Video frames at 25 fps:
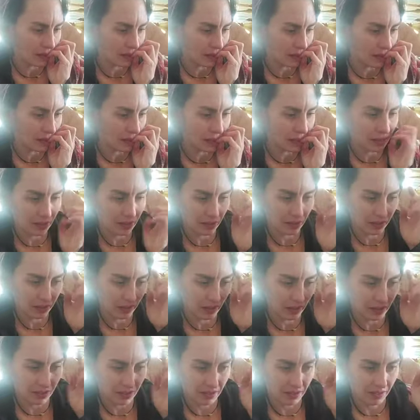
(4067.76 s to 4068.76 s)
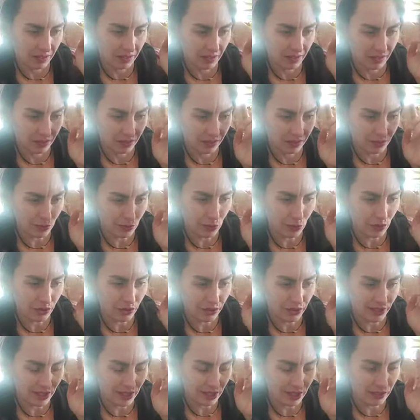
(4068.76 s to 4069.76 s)
And then there's like 1
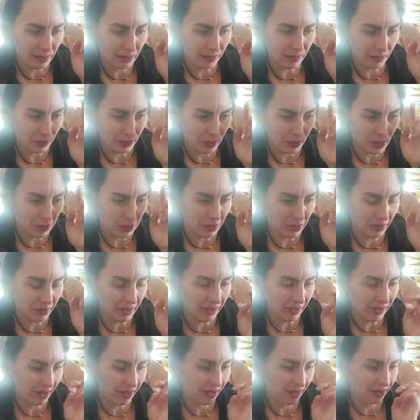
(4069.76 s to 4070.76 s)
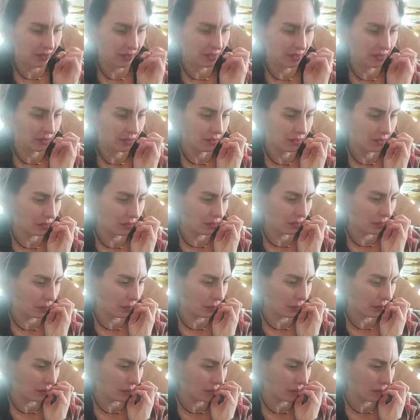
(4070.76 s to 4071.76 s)
or 2 other people in there
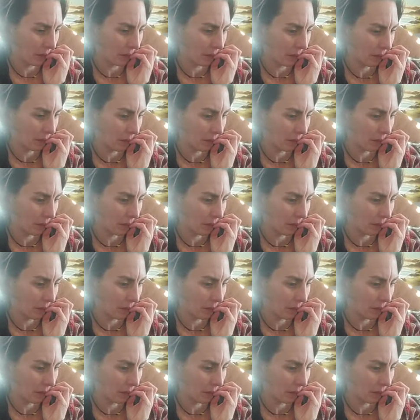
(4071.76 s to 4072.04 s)
where